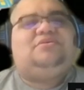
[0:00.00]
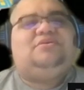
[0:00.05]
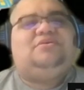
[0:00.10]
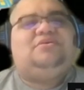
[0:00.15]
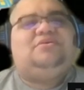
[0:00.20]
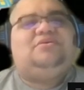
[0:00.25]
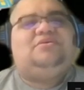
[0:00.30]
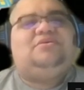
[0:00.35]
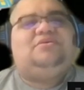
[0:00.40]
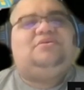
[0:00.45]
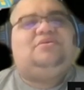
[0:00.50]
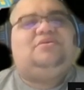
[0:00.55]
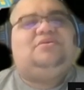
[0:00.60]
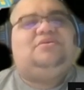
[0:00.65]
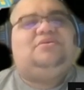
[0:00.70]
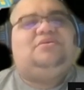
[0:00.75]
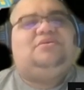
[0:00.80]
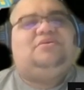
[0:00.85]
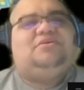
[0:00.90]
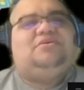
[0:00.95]

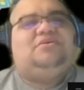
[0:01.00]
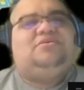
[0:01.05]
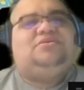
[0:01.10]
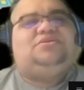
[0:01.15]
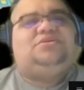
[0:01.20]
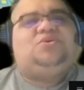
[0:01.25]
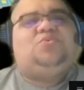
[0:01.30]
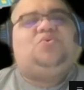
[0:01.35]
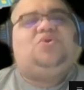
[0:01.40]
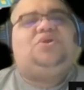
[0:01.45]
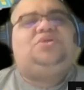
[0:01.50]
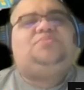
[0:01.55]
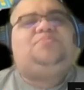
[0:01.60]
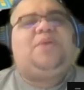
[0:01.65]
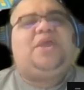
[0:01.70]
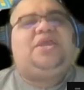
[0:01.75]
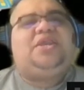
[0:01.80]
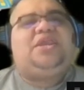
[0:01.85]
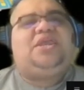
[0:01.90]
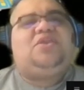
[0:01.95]
So where's
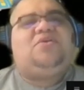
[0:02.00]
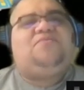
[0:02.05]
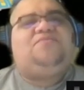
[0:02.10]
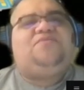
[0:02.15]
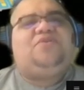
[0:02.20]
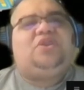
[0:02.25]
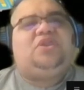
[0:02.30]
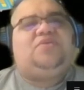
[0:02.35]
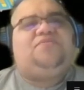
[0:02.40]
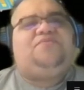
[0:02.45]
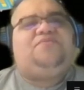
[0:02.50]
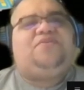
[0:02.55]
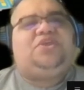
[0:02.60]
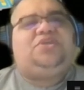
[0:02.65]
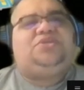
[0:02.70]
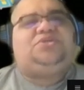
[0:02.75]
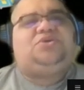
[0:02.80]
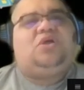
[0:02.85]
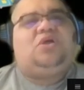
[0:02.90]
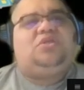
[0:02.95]
Magneto fit
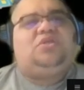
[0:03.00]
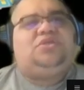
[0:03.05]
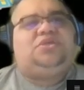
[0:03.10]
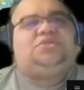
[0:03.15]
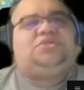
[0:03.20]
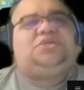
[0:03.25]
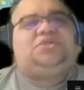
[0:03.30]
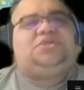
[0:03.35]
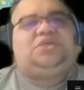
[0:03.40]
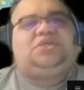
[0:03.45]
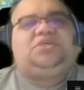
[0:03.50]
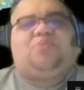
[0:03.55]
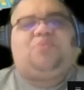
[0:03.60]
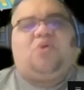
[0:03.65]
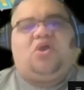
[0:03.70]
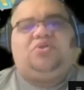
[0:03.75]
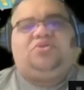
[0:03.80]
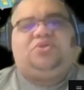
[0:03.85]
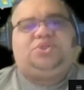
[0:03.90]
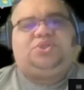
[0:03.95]
in all of this? He's
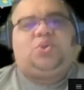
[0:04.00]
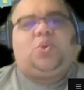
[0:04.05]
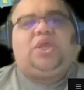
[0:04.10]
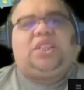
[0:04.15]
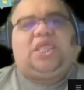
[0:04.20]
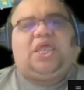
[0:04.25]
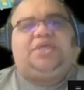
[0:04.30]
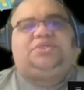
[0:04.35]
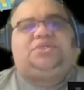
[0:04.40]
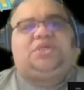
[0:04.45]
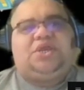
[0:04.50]
part of the toy line.